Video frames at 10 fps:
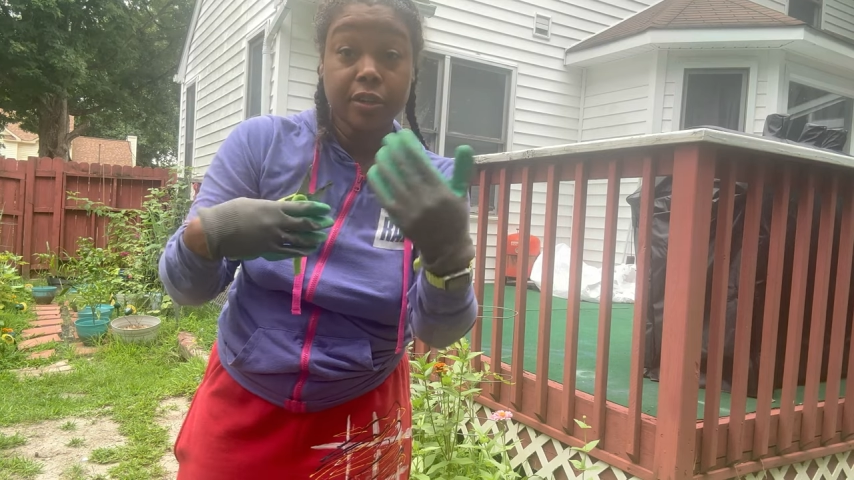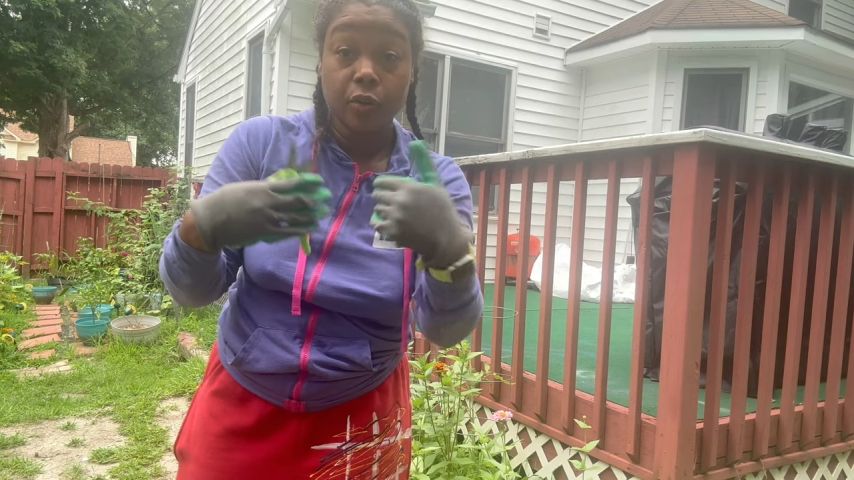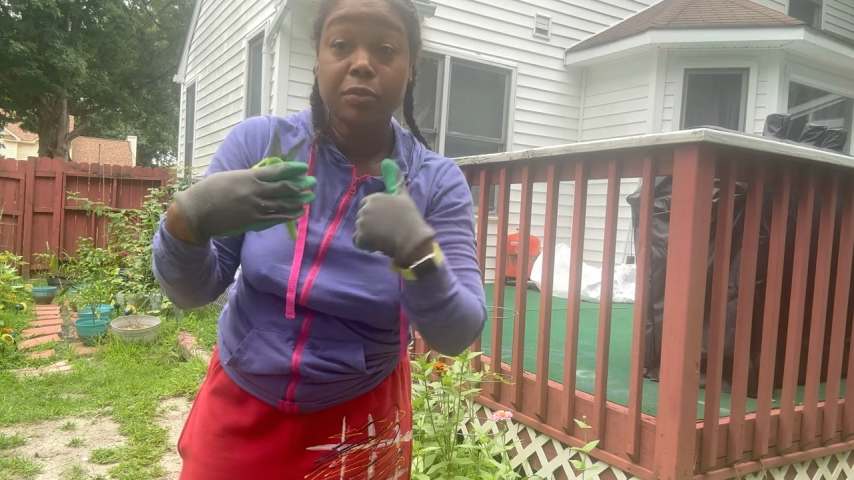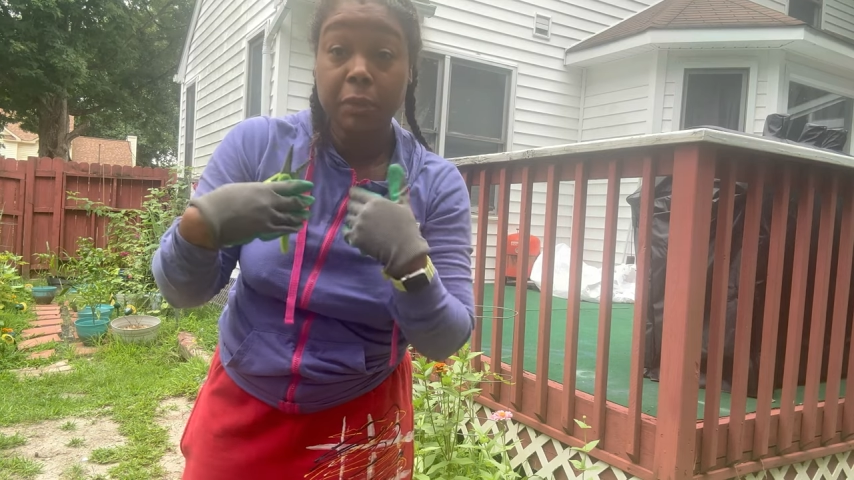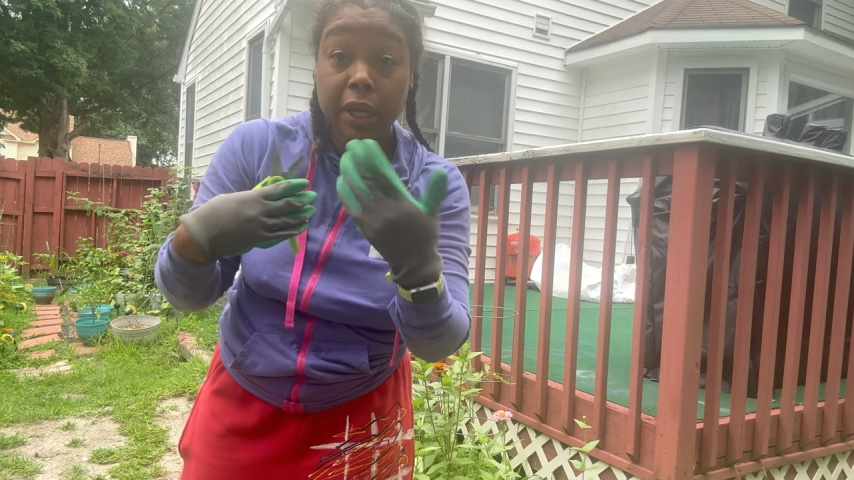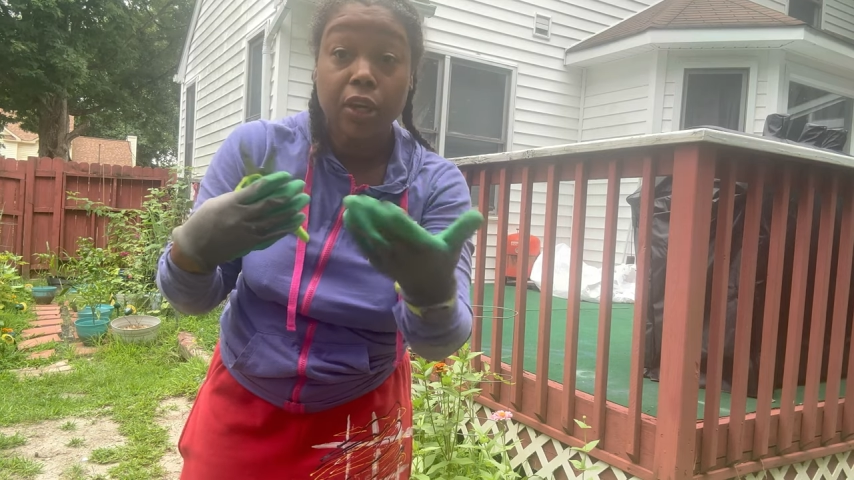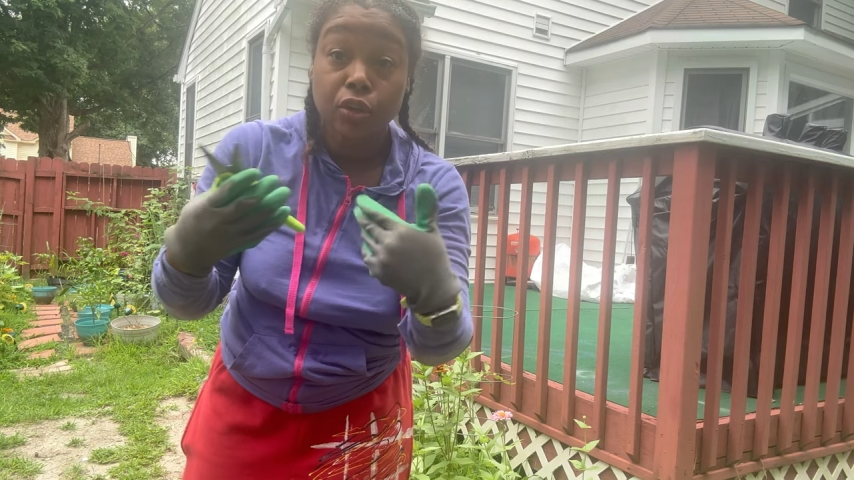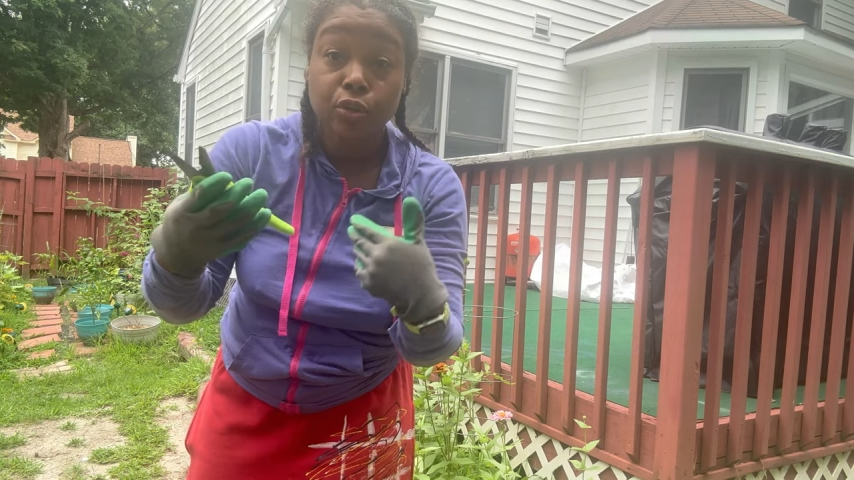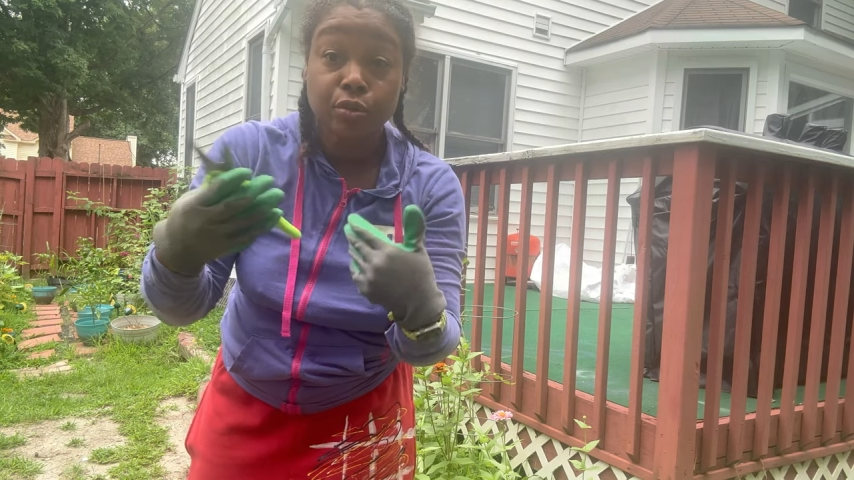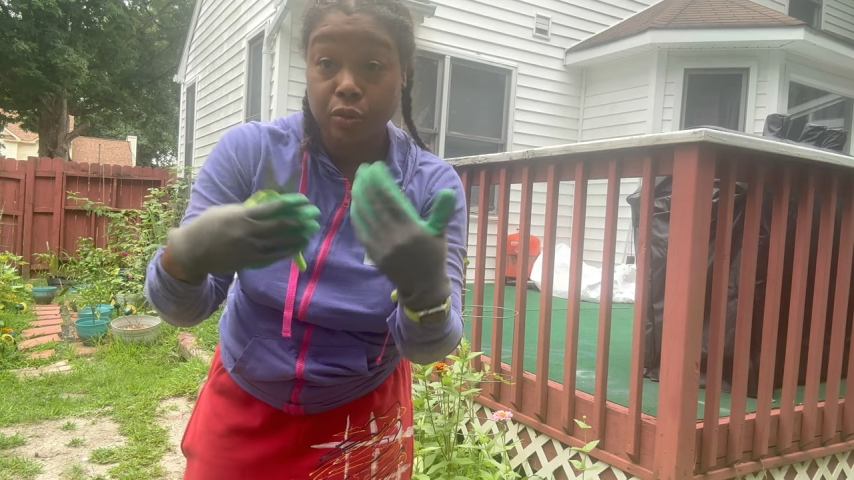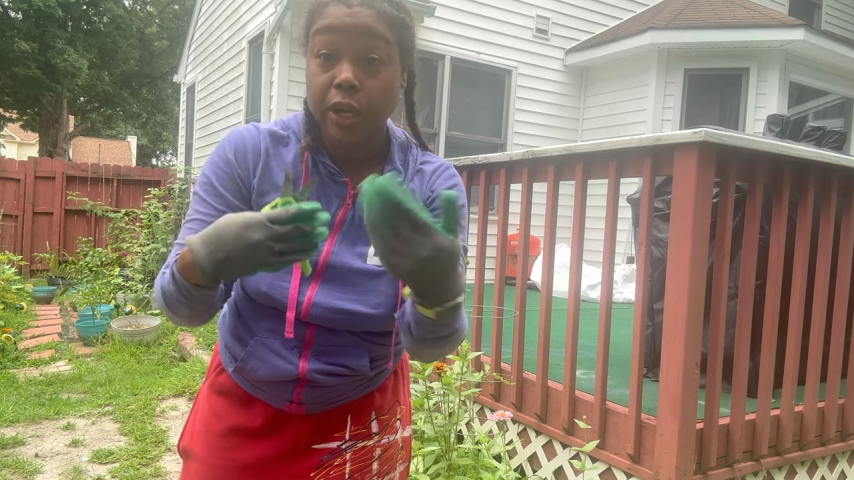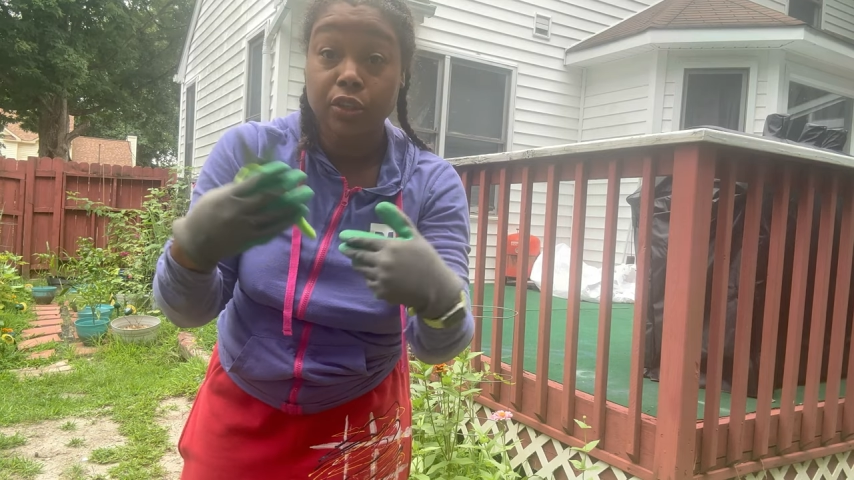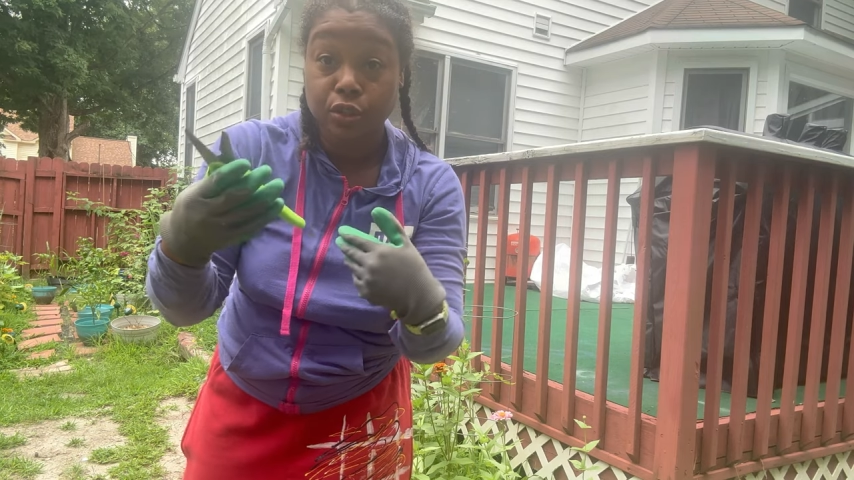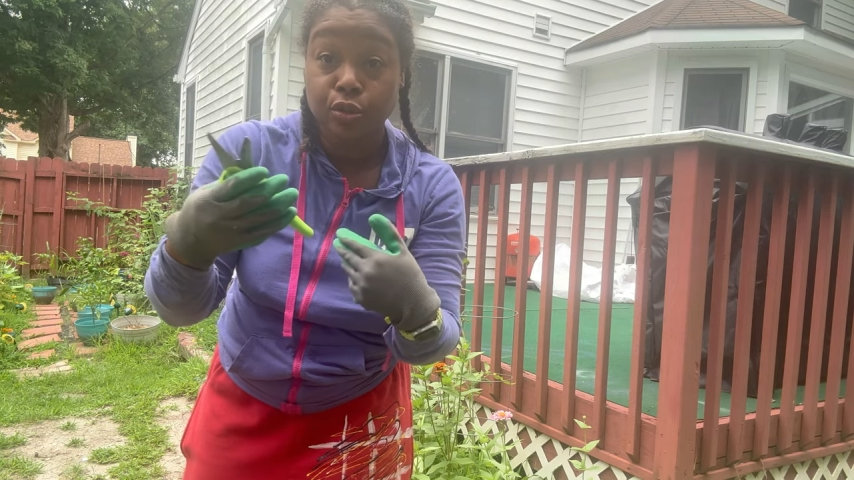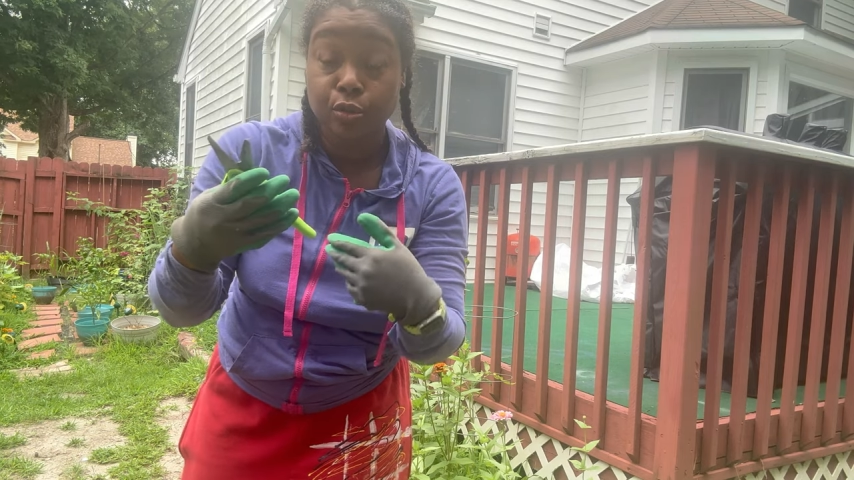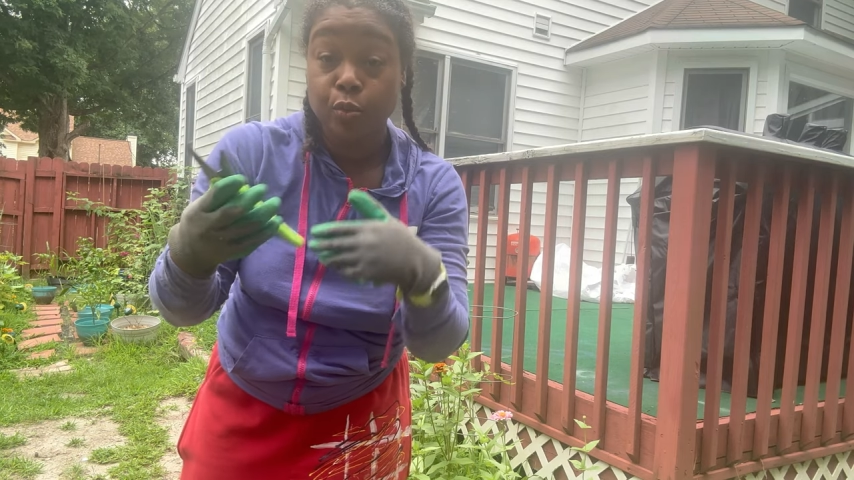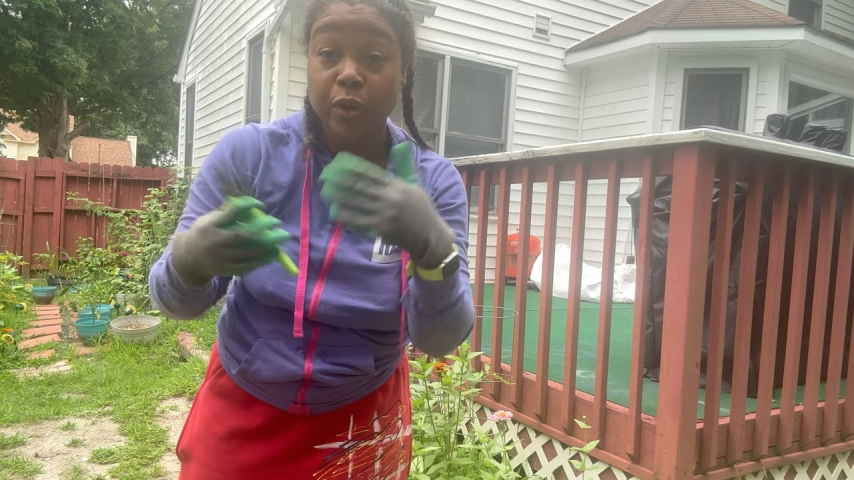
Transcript: so it's me and you, so that's 2.